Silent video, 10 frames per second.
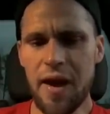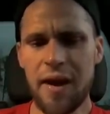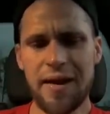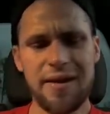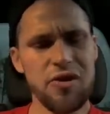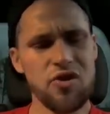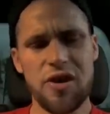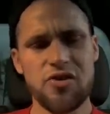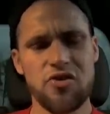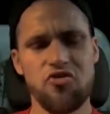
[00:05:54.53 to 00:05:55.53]
and I didn't
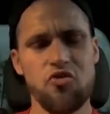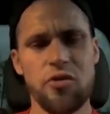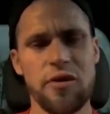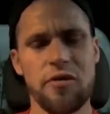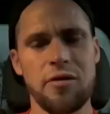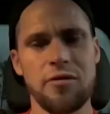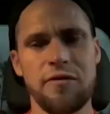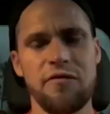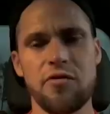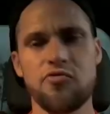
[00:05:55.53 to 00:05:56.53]
change the tune at all on
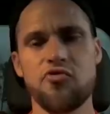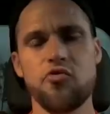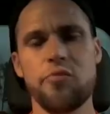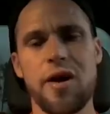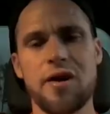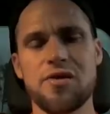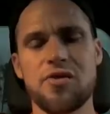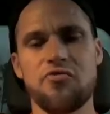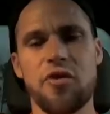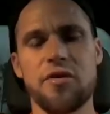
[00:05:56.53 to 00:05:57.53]
the first two
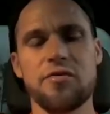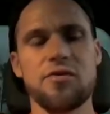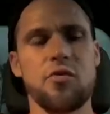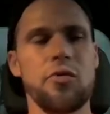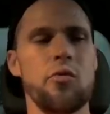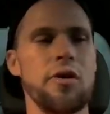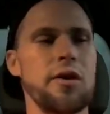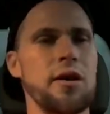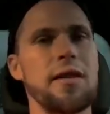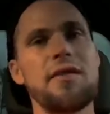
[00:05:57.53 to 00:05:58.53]
passes, right? So we
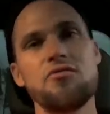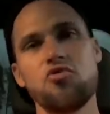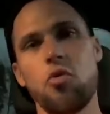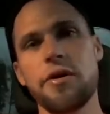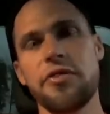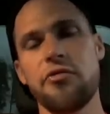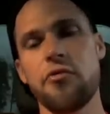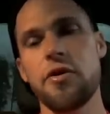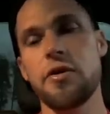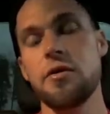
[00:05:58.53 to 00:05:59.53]
went
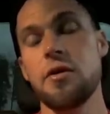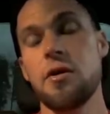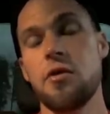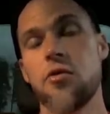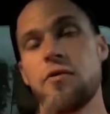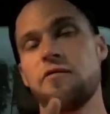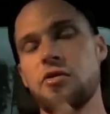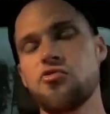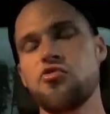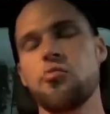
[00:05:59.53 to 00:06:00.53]
1123 on the
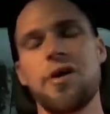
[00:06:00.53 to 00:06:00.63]
first two